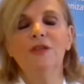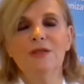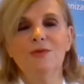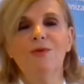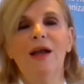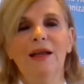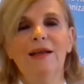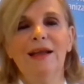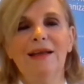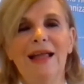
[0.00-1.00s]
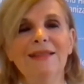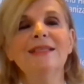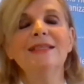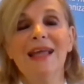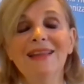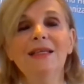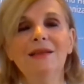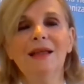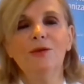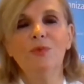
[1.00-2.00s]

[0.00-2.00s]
this one and understanding that